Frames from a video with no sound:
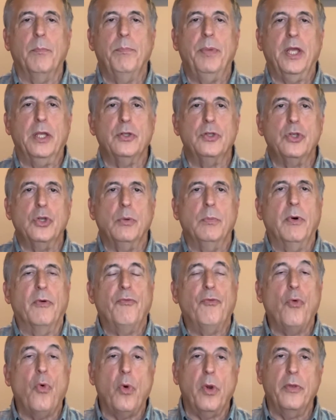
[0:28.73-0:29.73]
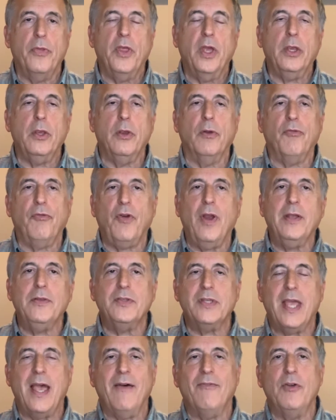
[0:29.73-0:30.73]
been to before and that your
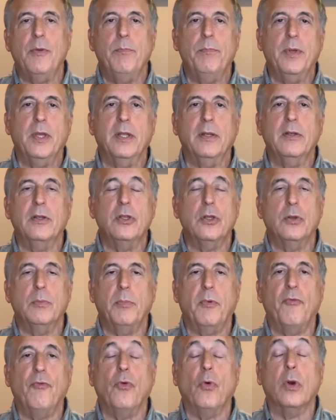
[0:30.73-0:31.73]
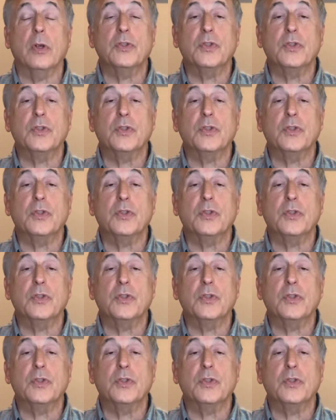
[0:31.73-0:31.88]
friends haven't been to before.